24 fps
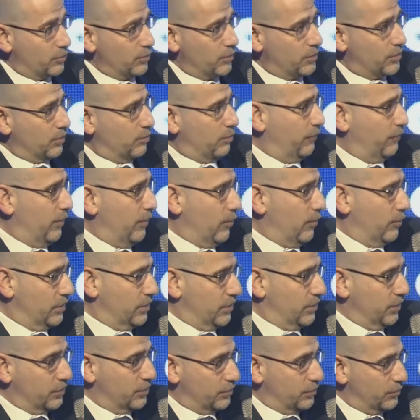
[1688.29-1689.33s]
We should be
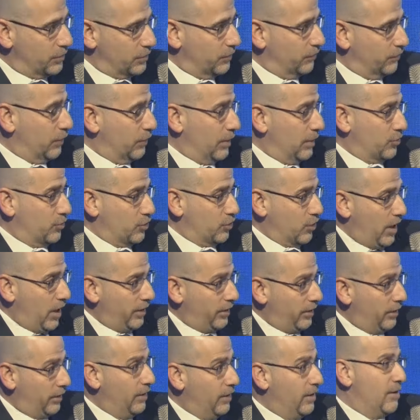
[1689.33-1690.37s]
focused exclusively on
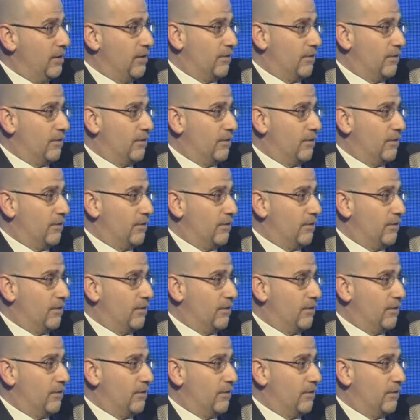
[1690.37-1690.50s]
China.